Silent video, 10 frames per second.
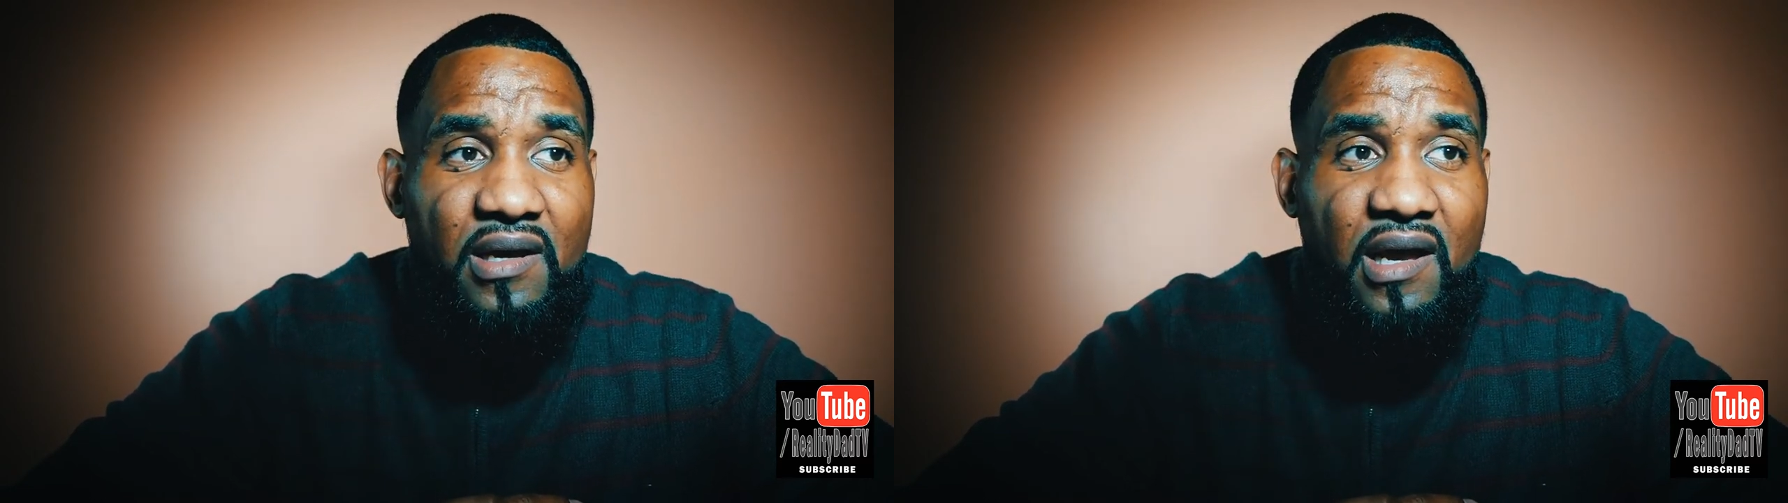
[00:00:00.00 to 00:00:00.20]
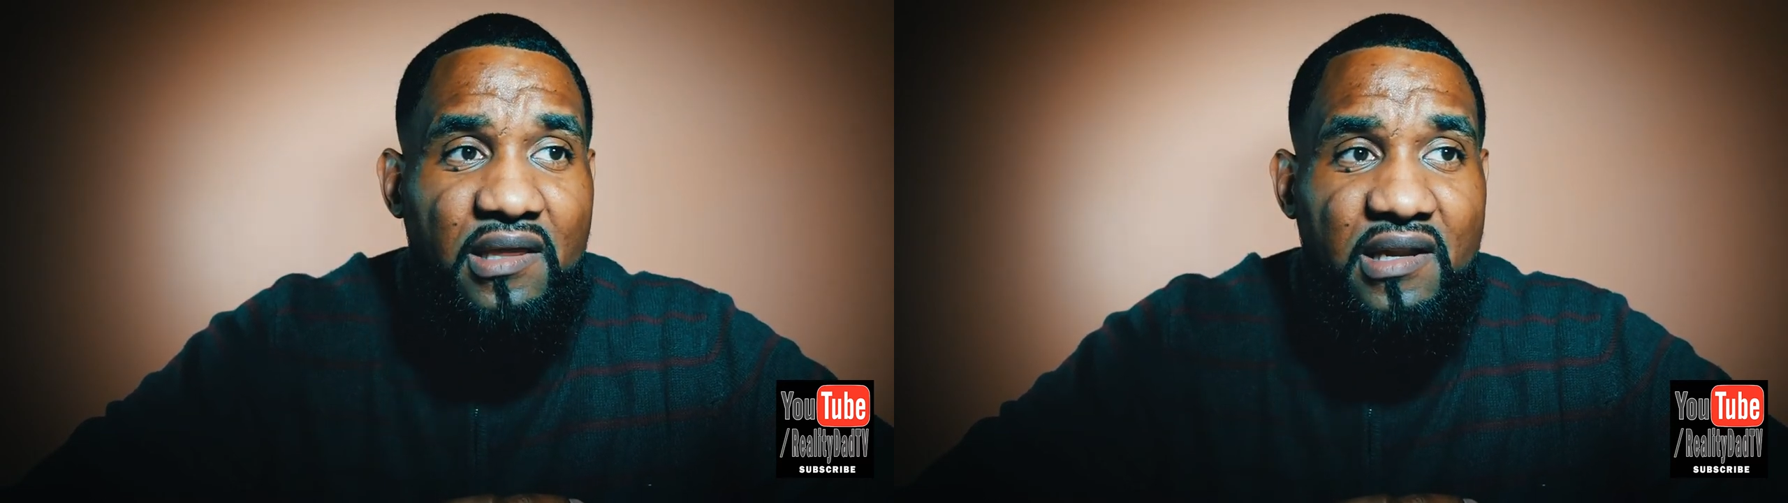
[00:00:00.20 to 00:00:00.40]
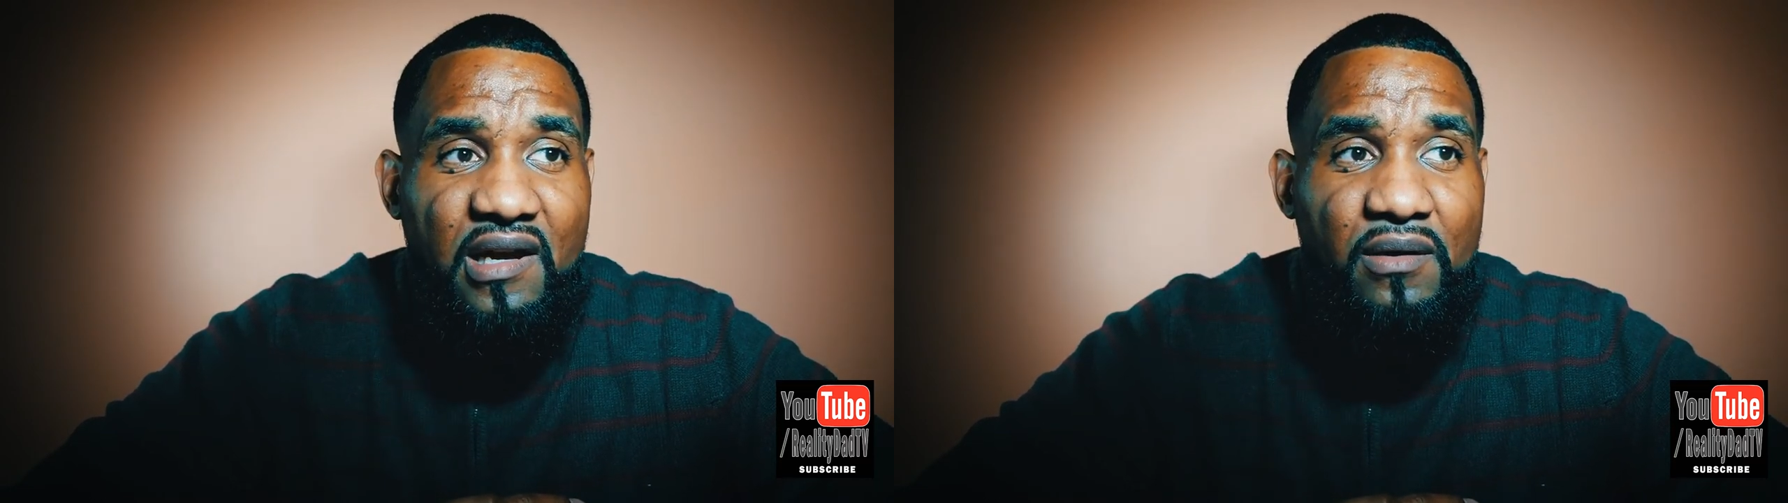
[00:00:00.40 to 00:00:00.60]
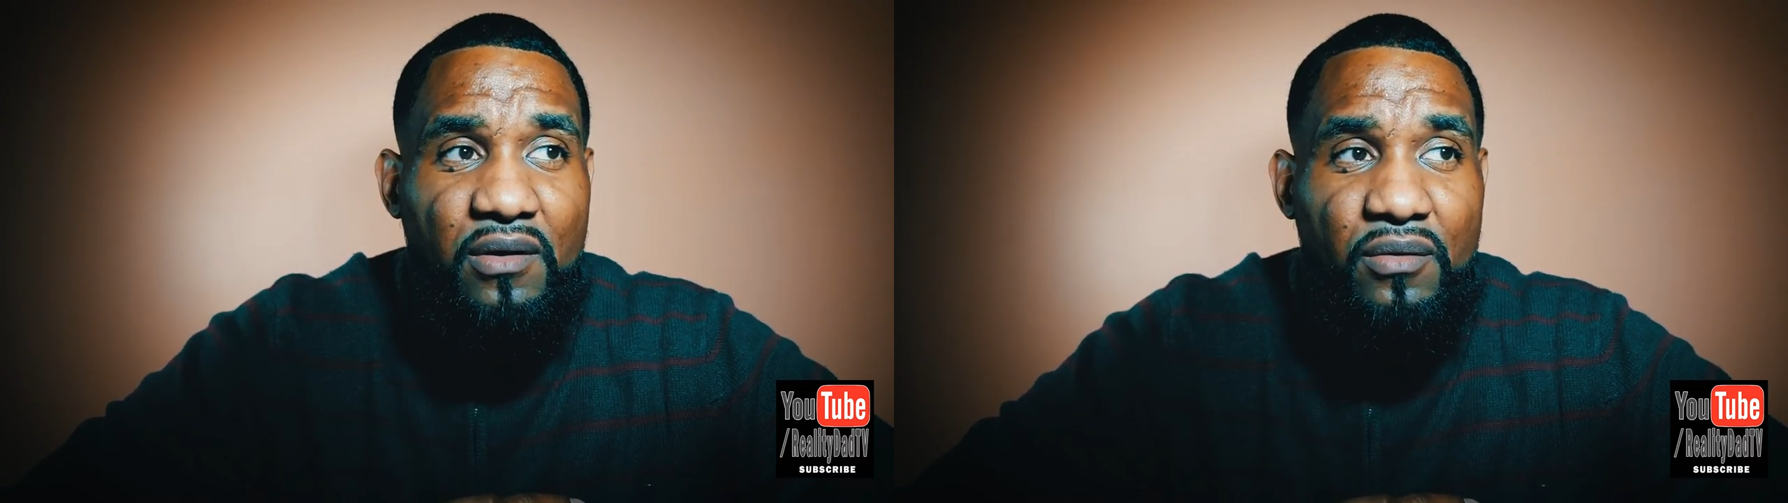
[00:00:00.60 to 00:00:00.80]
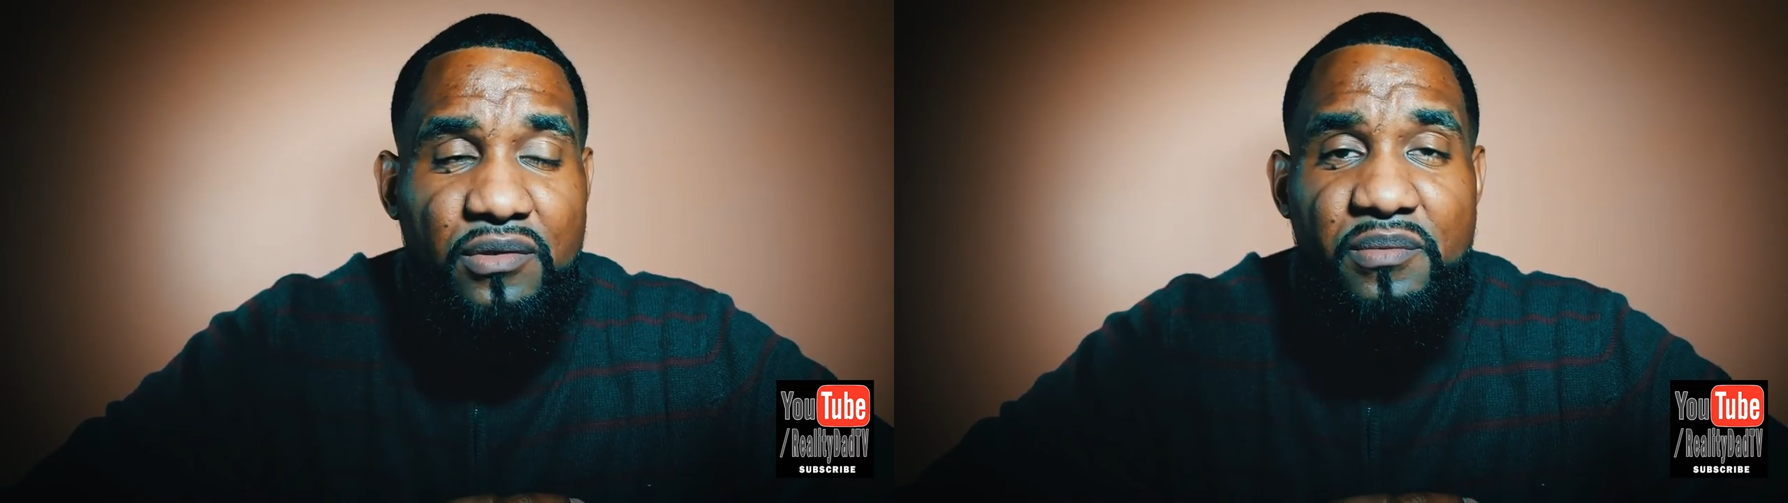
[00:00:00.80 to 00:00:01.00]
And then I'll
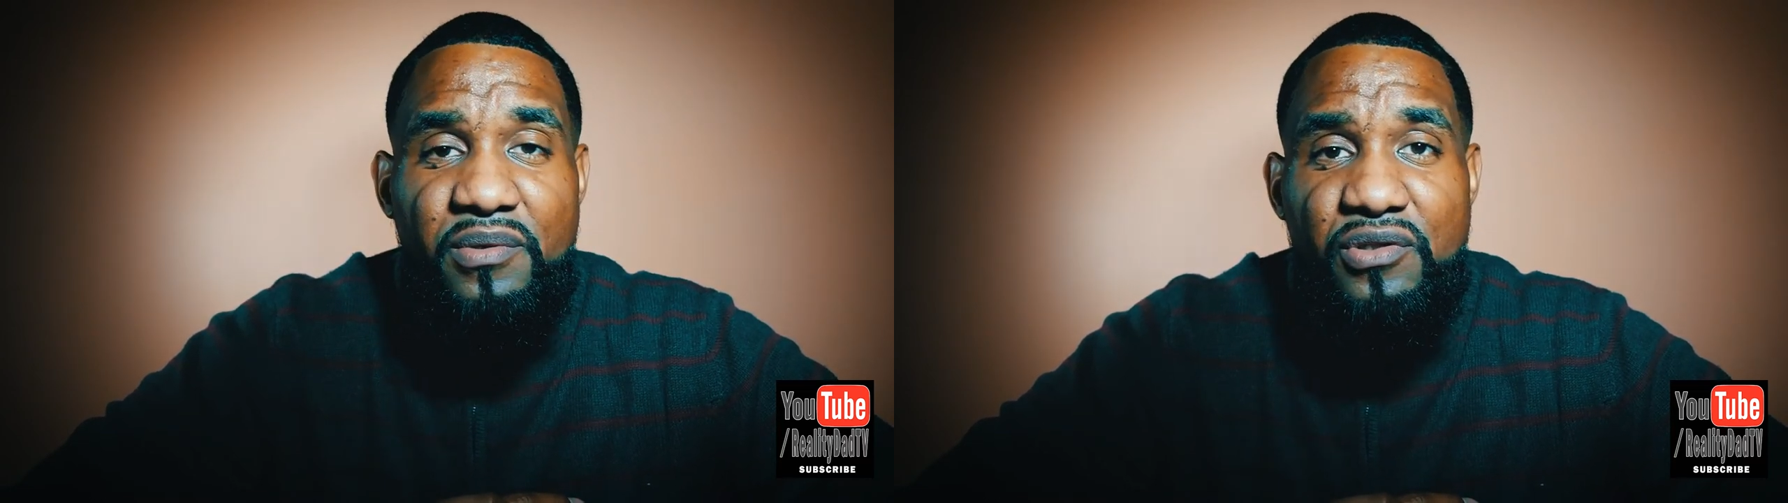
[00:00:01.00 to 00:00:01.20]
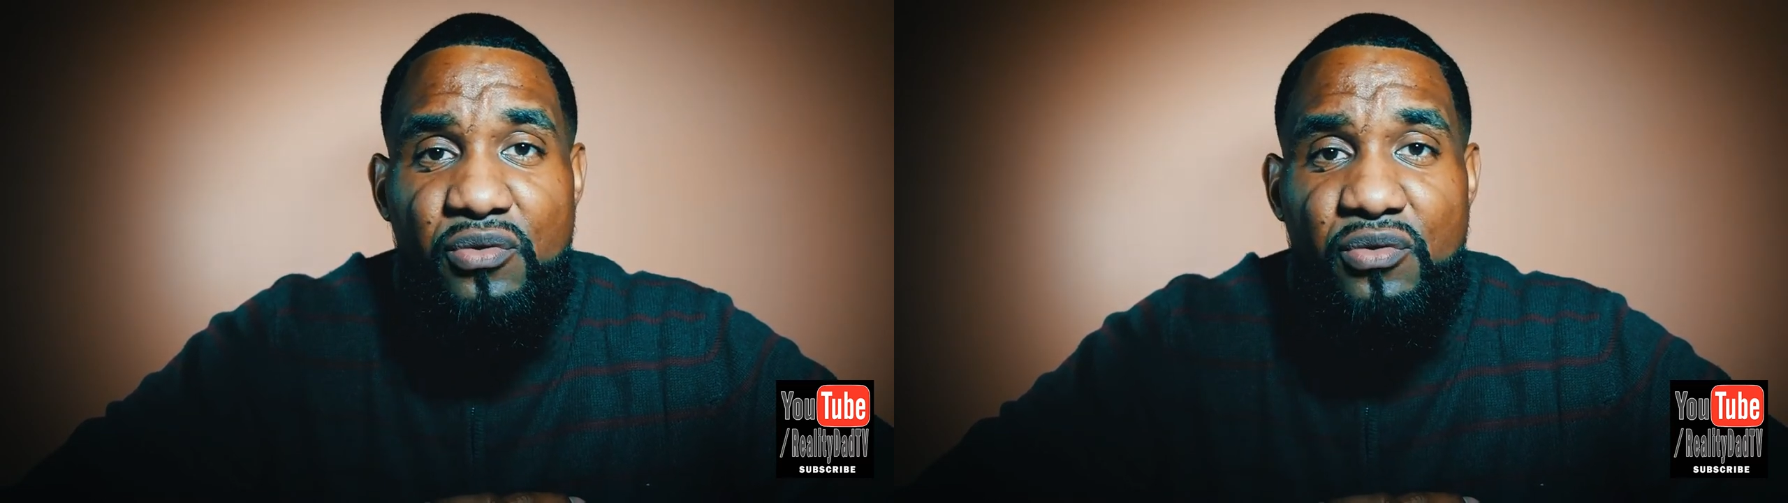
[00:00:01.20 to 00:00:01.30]
go to pursue